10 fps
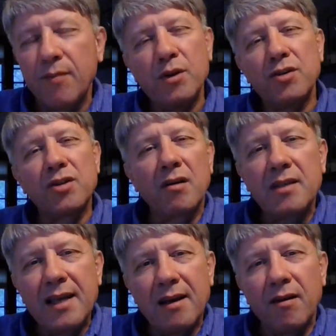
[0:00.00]
And when you start
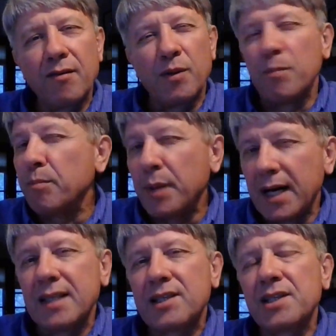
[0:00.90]
to hear the
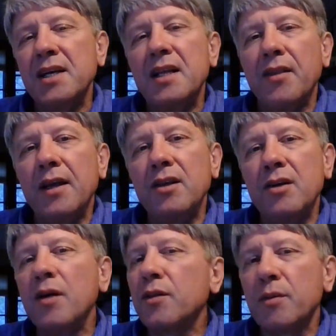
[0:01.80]
buts, then you
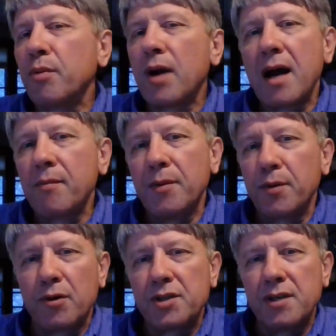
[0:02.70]
know that the
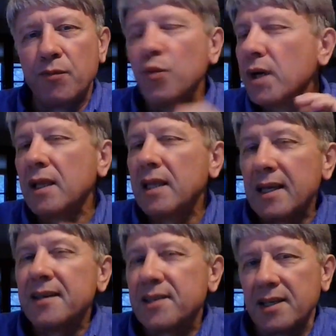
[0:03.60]
person really
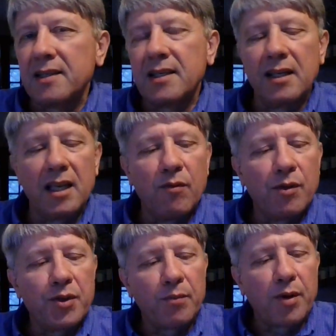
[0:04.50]
isn't dealing
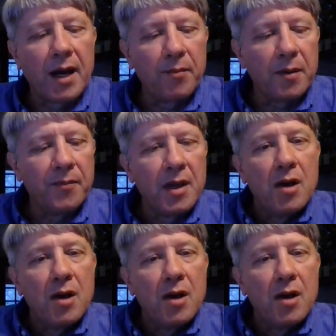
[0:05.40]
with the problem.